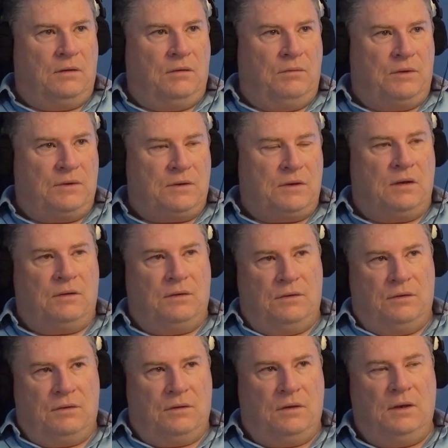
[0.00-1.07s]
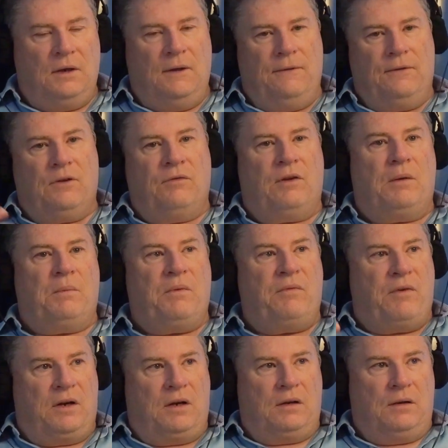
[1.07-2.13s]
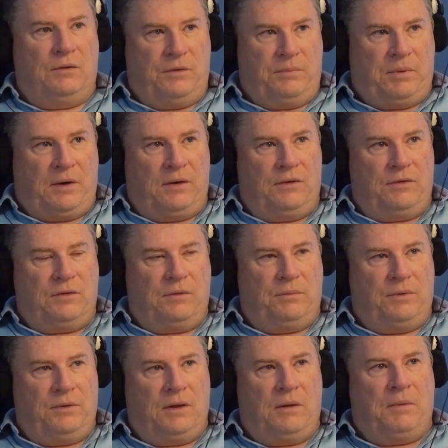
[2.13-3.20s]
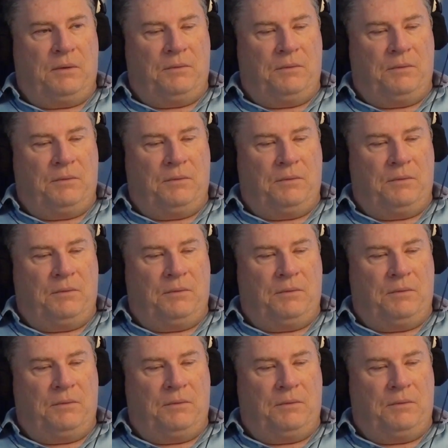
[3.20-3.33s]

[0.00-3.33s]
who we're starting to develop a very close partnership with them.